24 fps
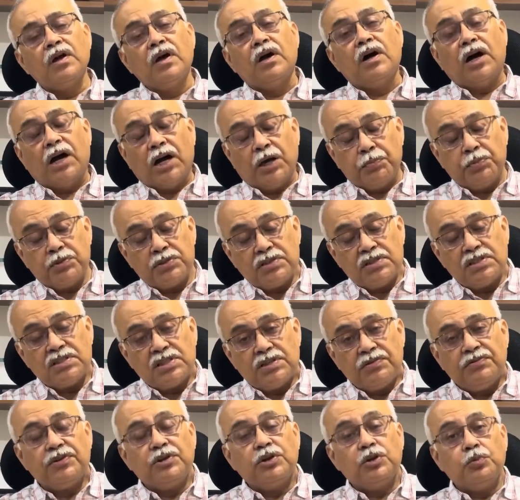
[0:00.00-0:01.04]

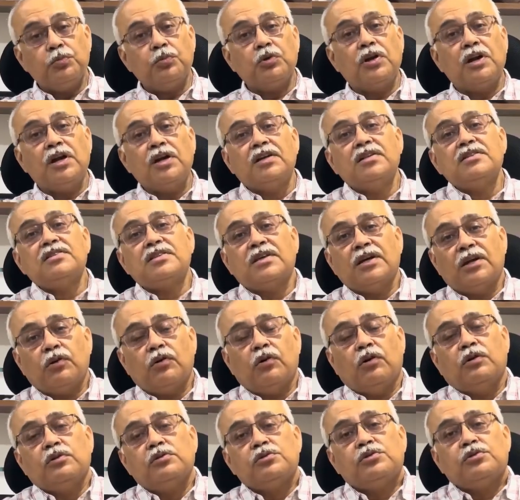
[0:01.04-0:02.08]
Hypersensitivity pneumonitis can
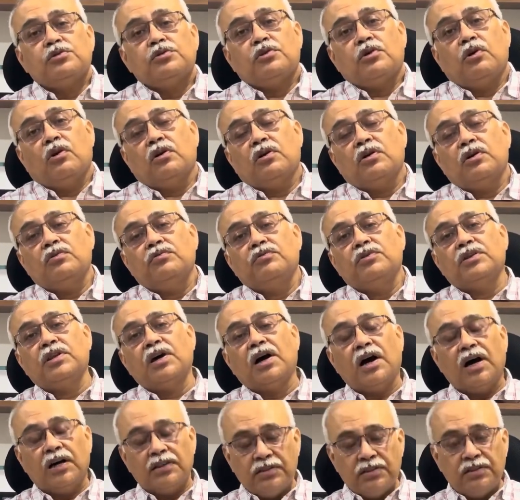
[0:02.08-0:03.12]
also occur with
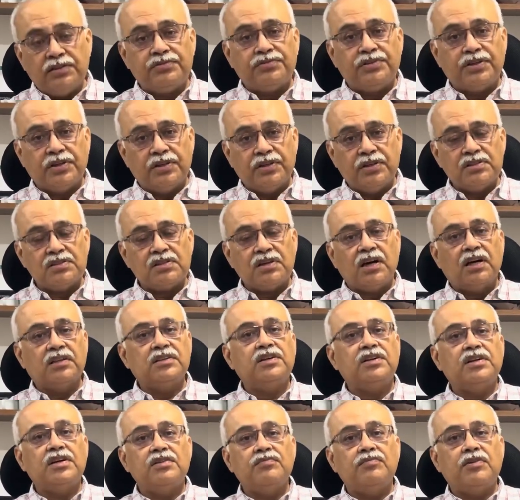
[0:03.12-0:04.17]
other triggers,
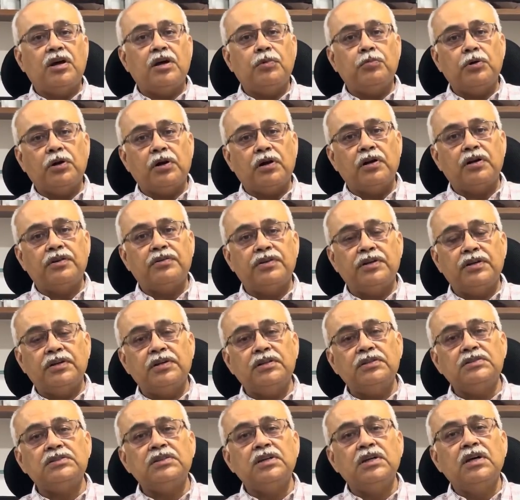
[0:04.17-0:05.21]
other environmental
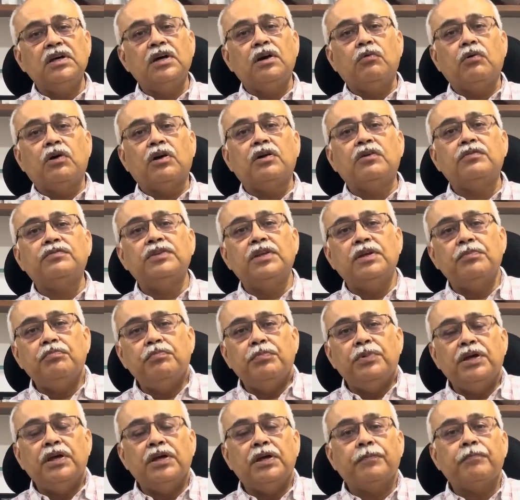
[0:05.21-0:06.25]
triggers, one of them
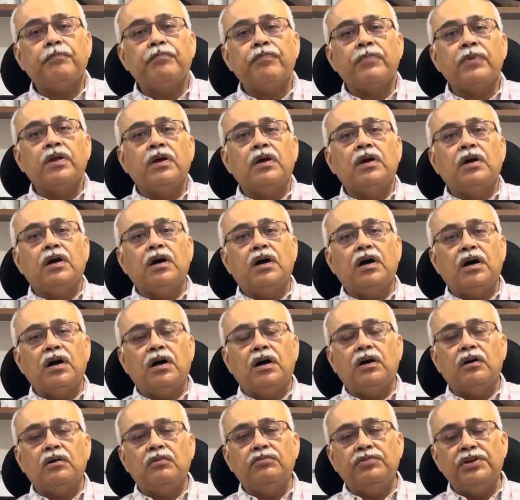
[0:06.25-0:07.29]
being
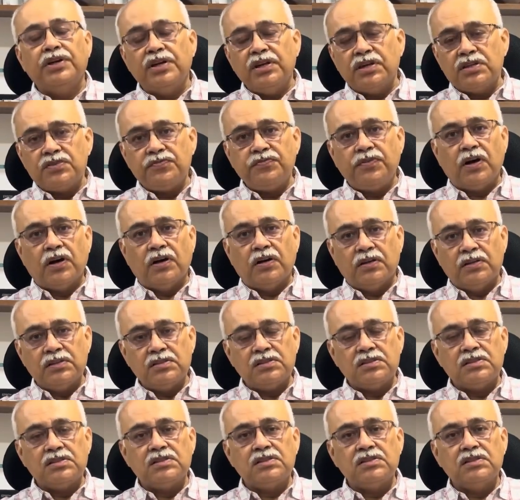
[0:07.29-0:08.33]
various
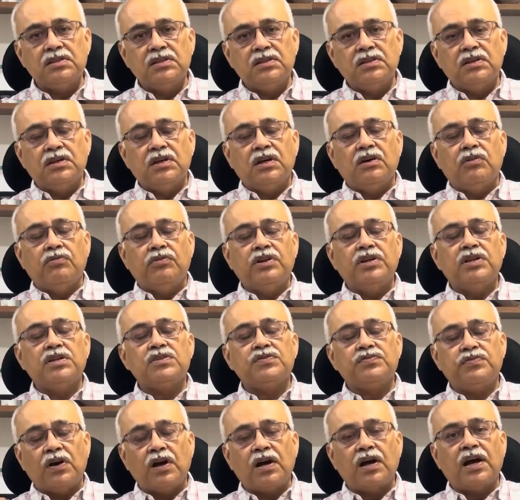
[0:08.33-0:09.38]

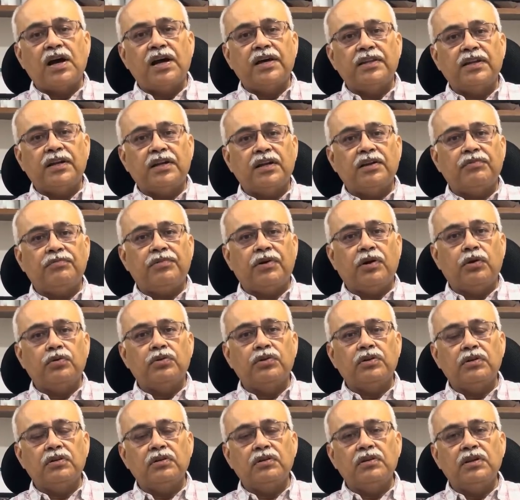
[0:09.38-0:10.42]
fungi that are found
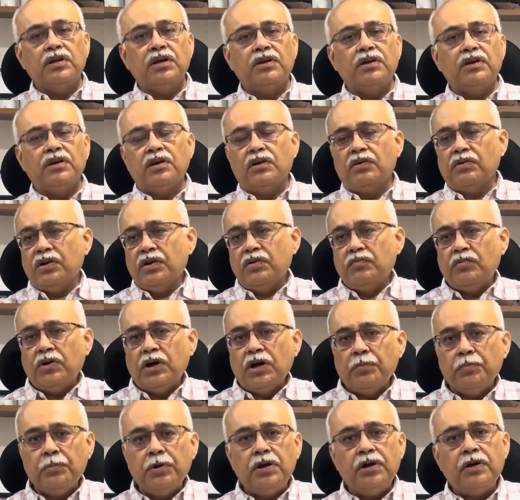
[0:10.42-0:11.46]
there in our
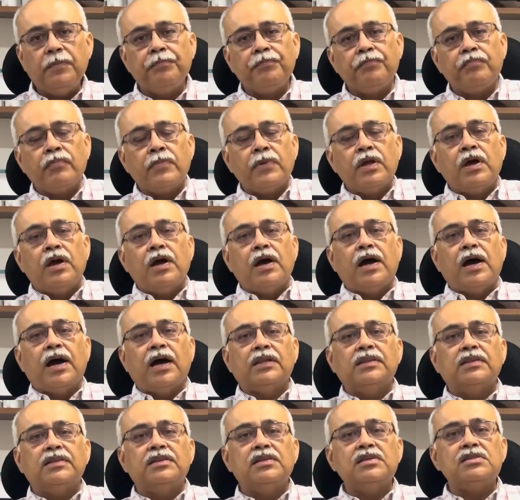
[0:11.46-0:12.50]
environment,
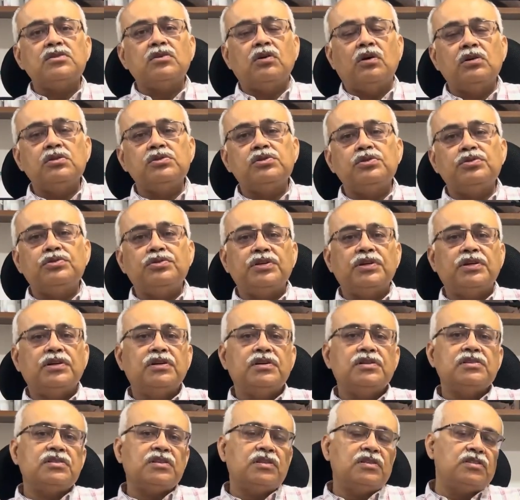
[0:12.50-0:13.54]
and this also
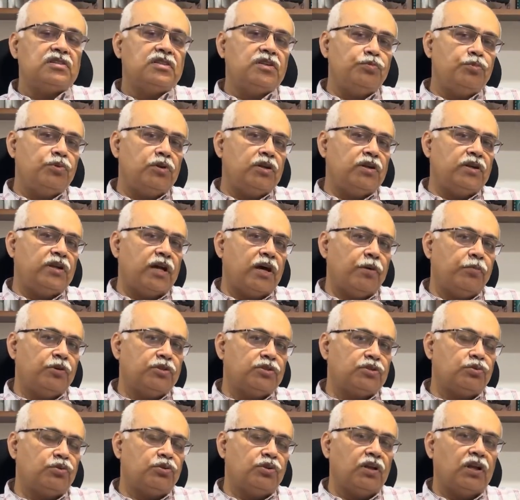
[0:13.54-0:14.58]
triggers a similar damage
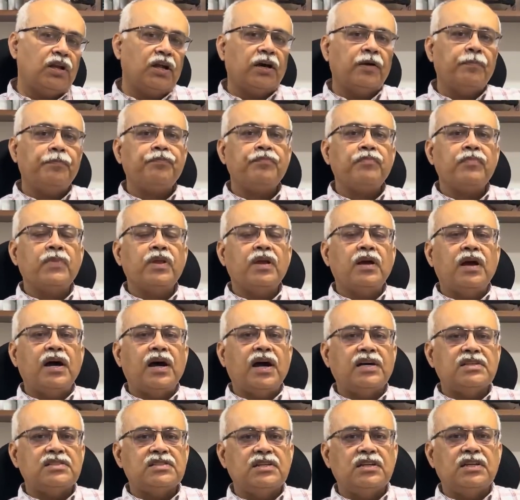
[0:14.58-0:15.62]
to the lung
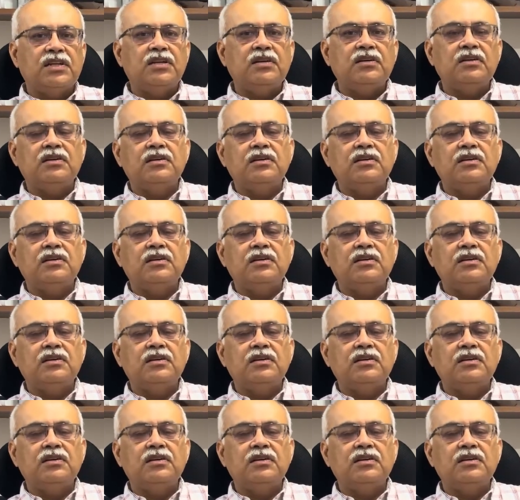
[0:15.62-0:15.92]
as in a